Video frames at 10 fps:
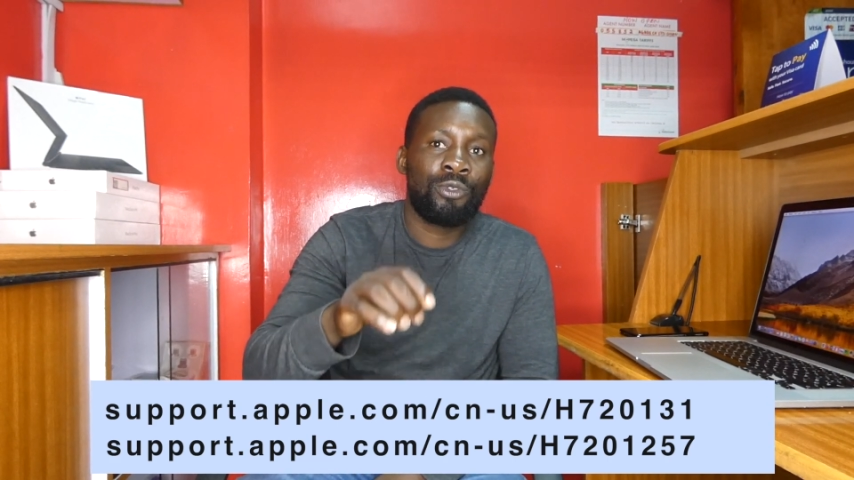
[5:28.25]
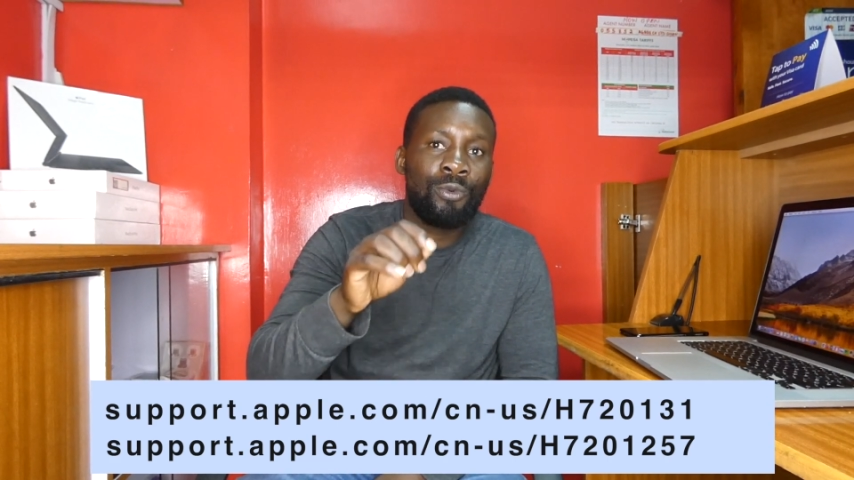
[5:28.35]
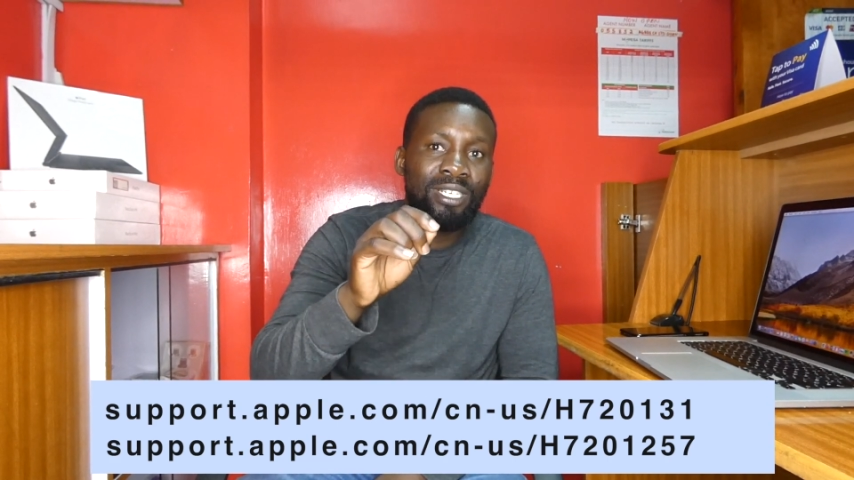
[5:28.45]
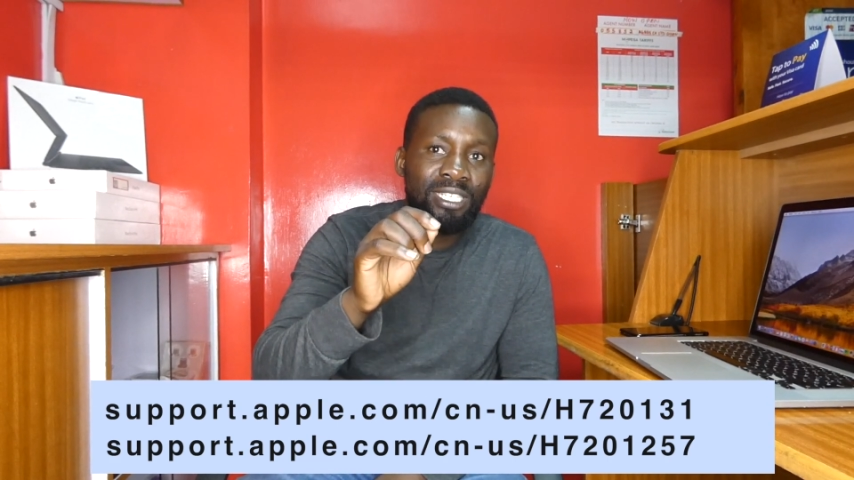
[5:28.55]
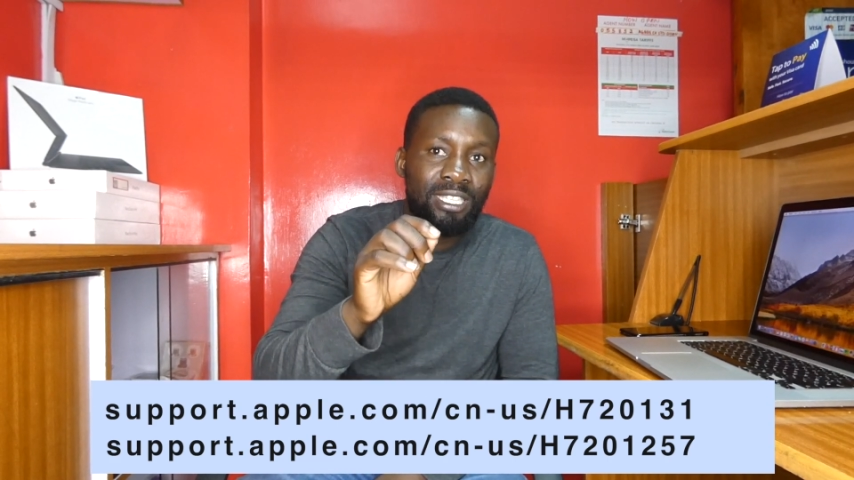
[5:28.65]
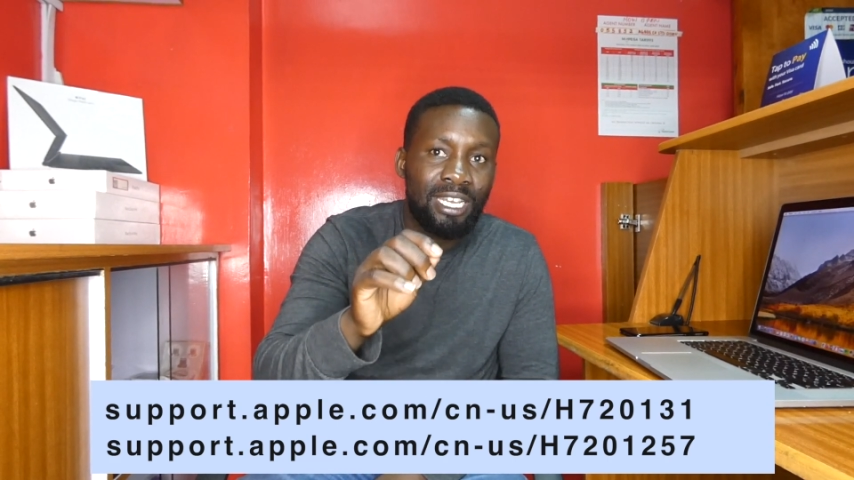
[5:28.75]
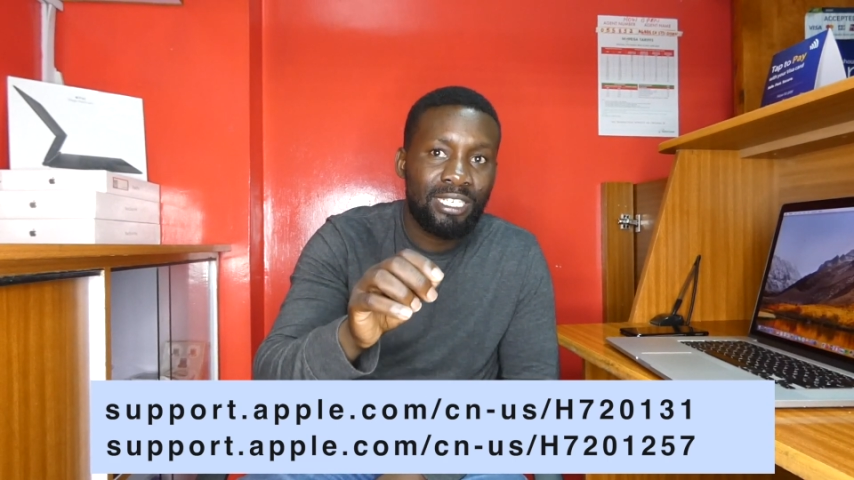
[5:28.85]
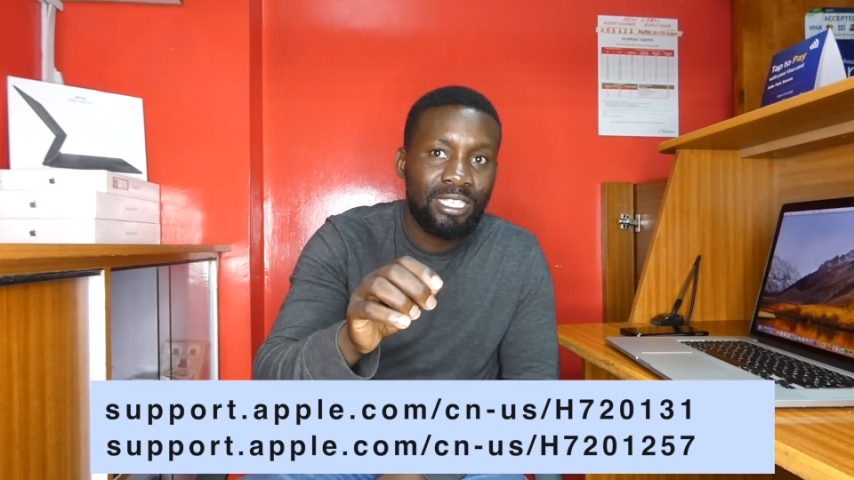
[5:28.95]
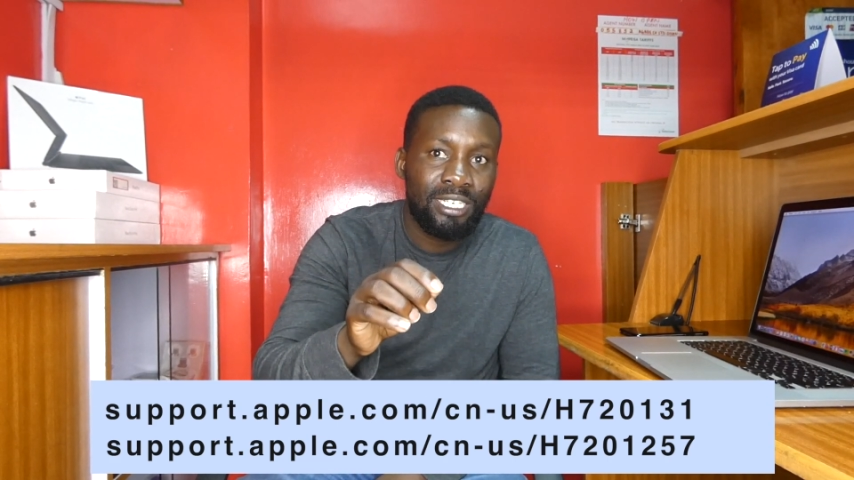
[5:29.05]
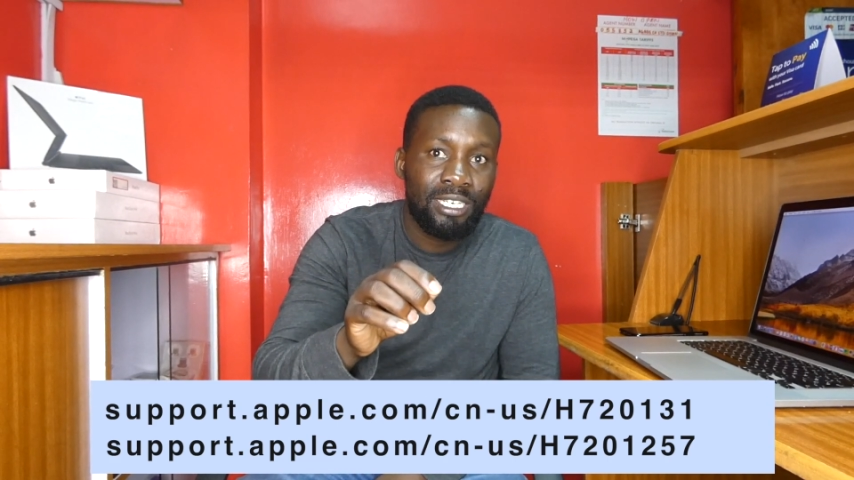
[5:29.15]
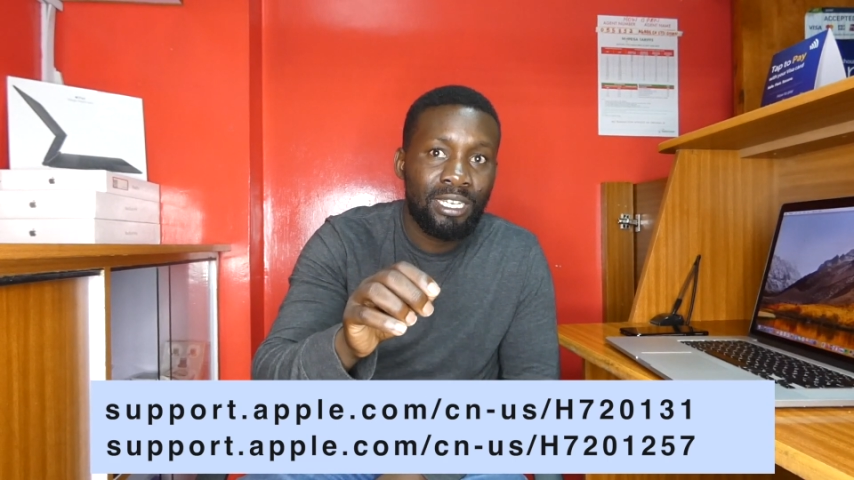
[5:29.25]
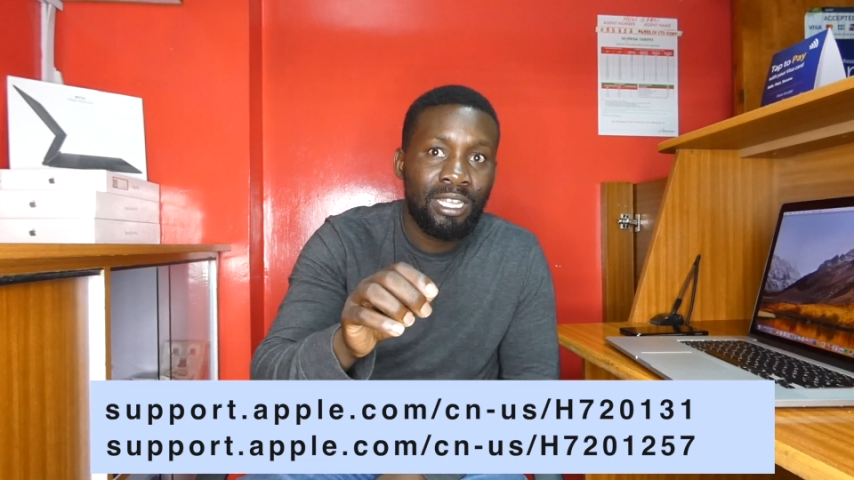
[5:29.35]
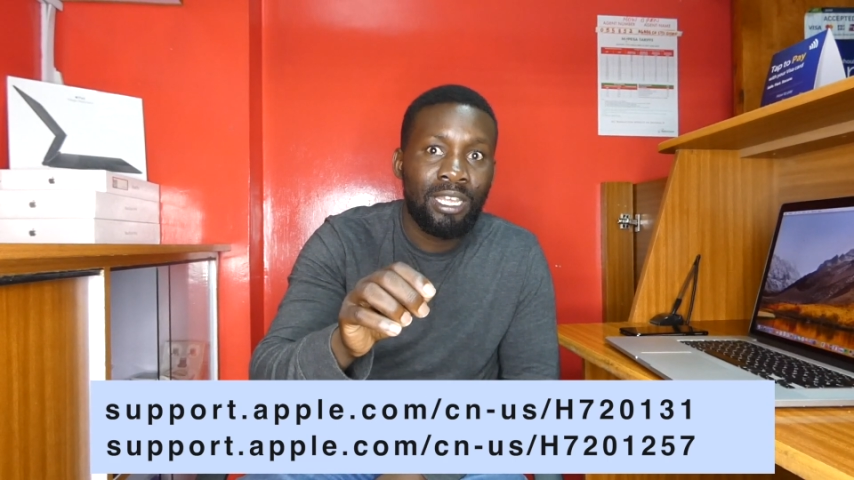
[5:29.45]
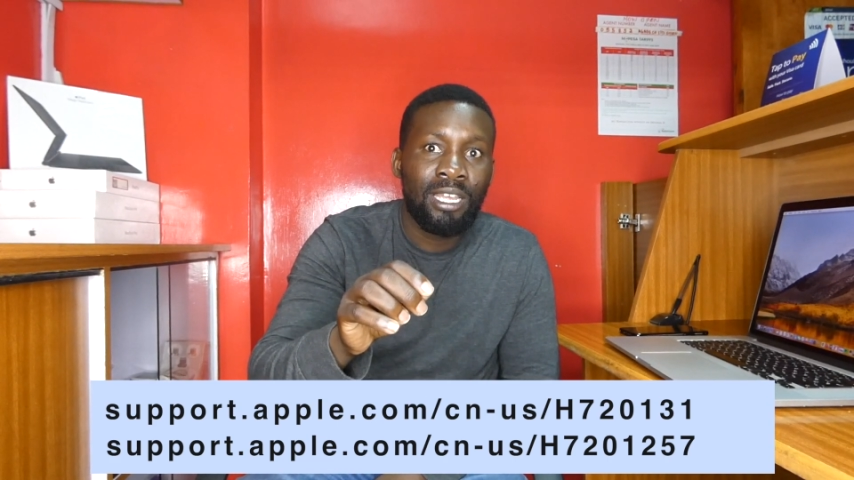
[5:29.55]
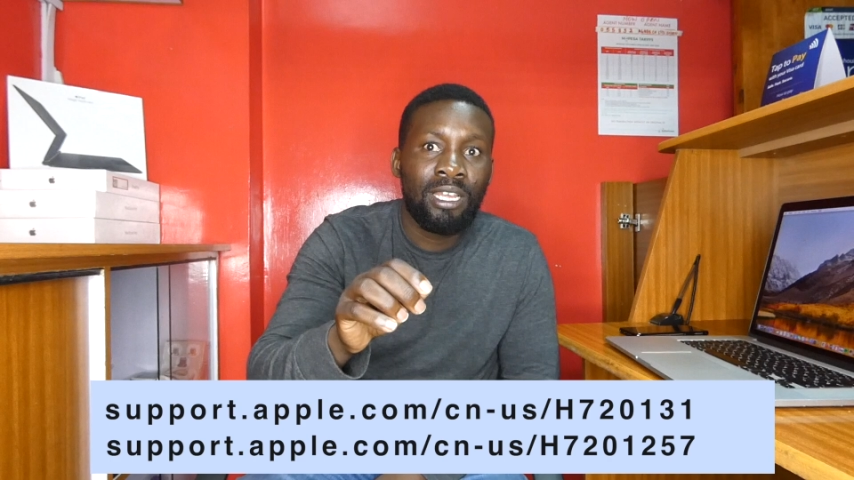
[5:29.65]
2013
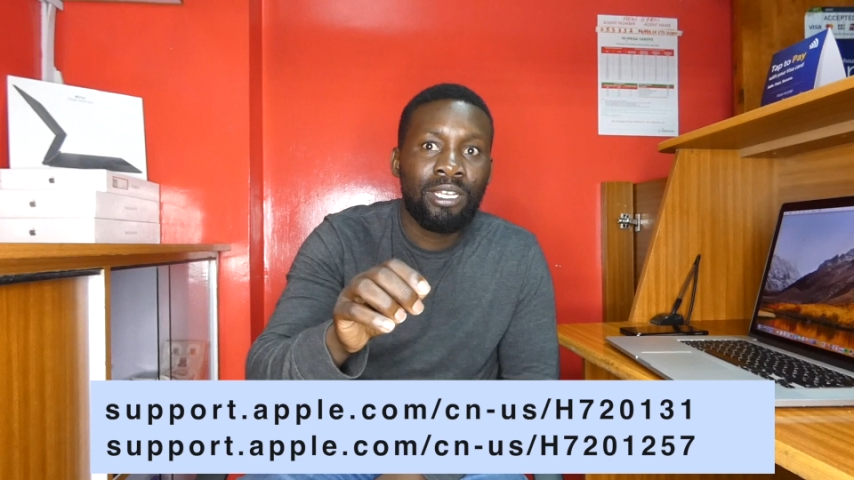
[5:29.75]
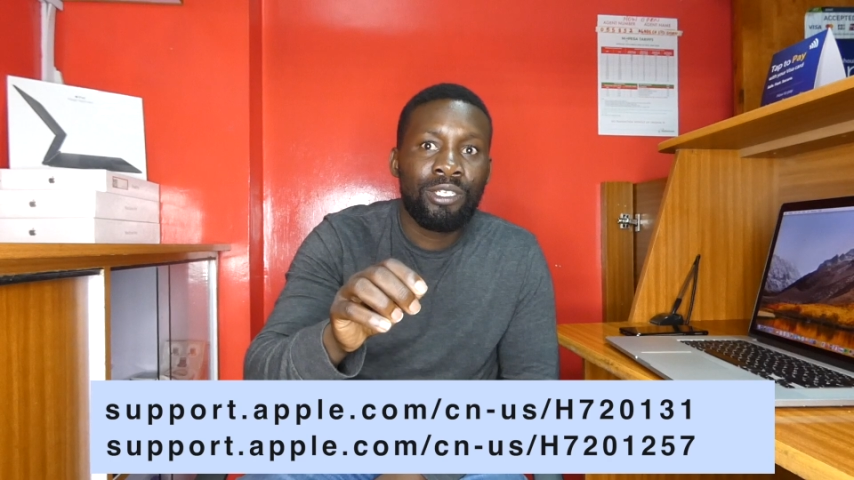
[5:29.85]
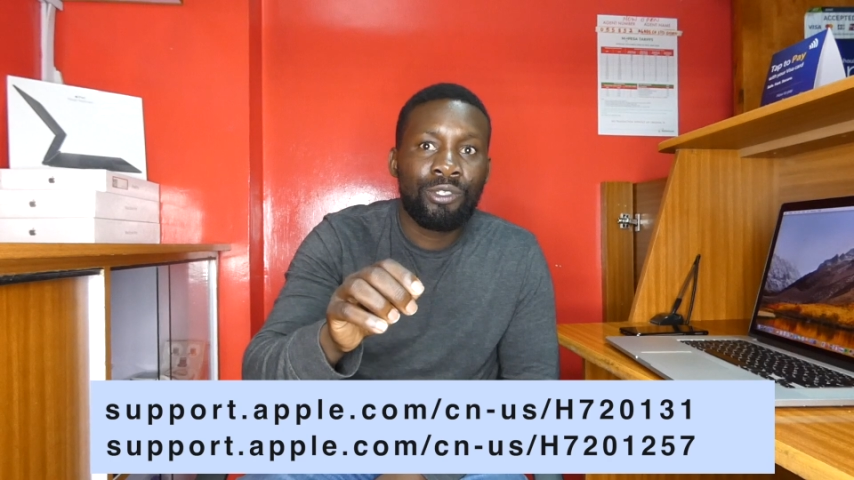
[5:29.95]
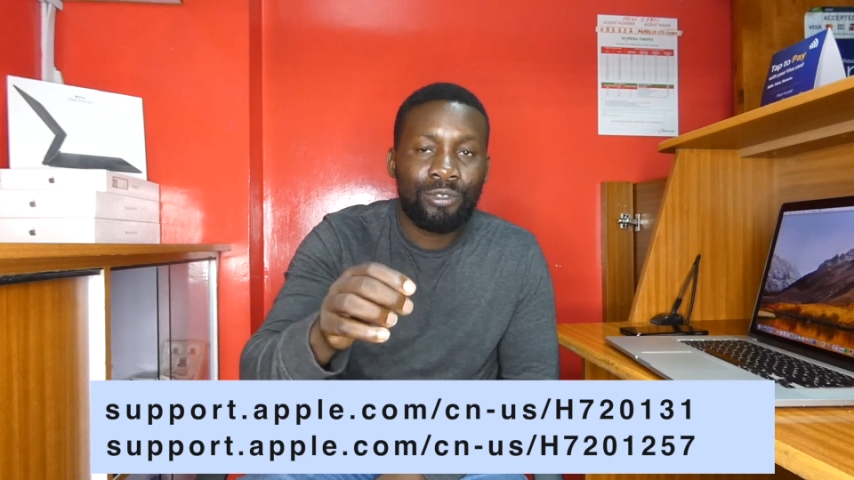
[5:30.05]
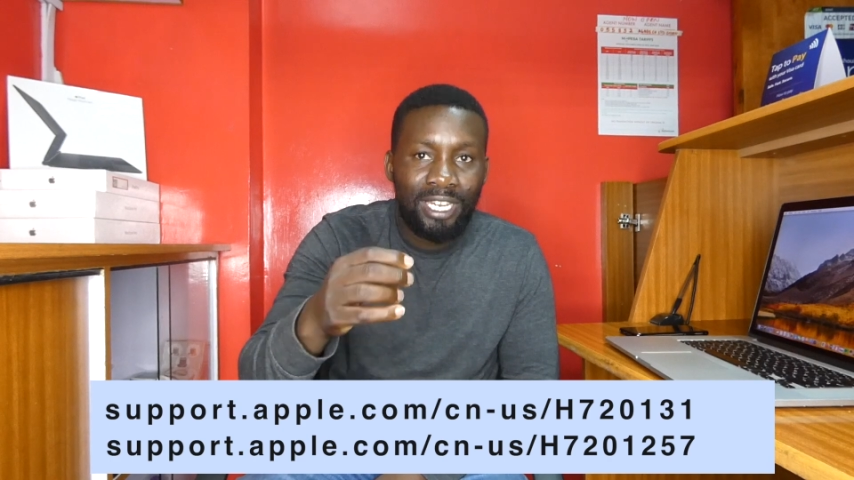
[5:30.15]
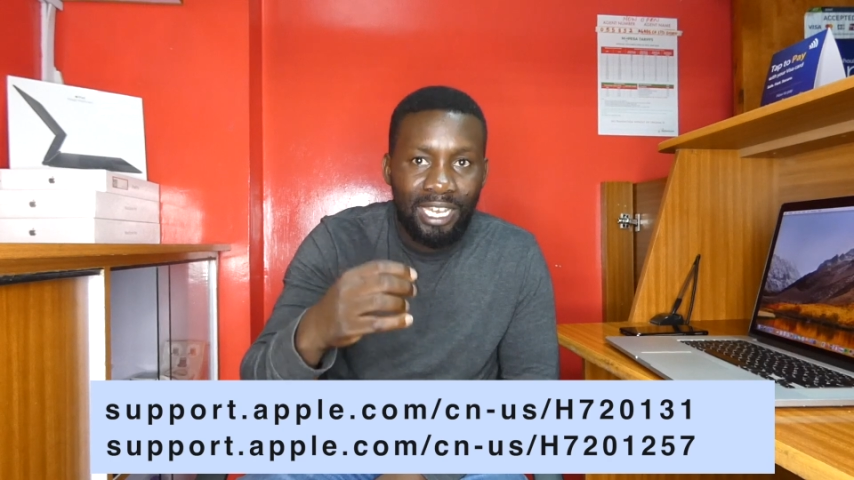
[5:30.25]
to the